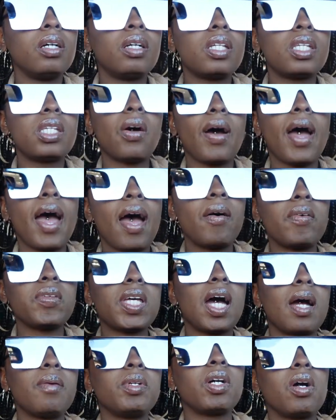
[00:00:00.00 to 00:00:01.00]
So I have
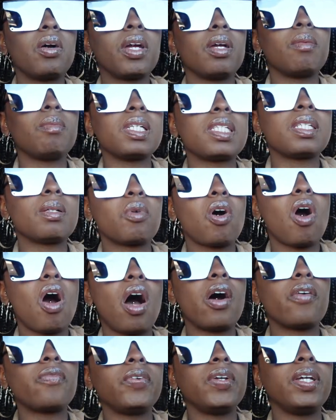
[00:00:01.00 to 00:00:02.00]
time to go get me some
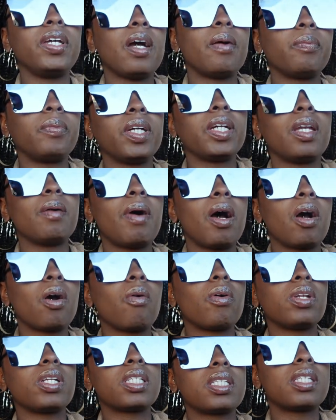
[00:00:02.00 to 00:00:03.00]
coffee. I'm thinking about
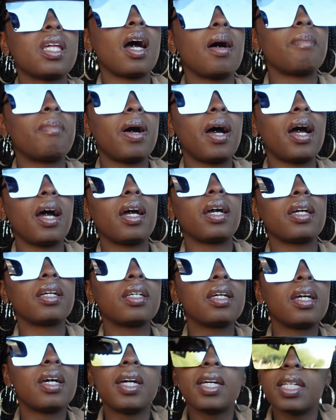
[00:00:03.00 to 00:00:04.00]
going to stop by
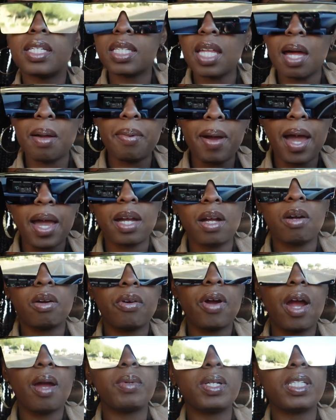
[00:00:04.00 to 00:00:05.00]
and go
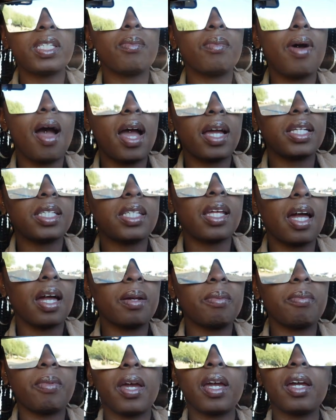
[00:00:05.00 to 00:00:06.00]
grab me some
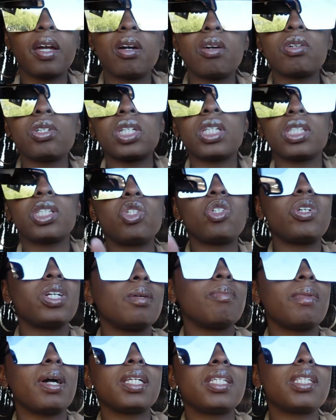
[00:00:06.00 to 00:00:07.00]
Einstein bagel. Just
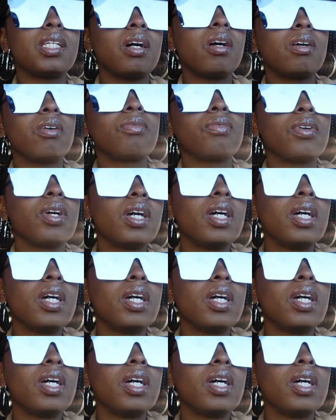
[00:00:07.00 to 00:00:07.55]
treat myself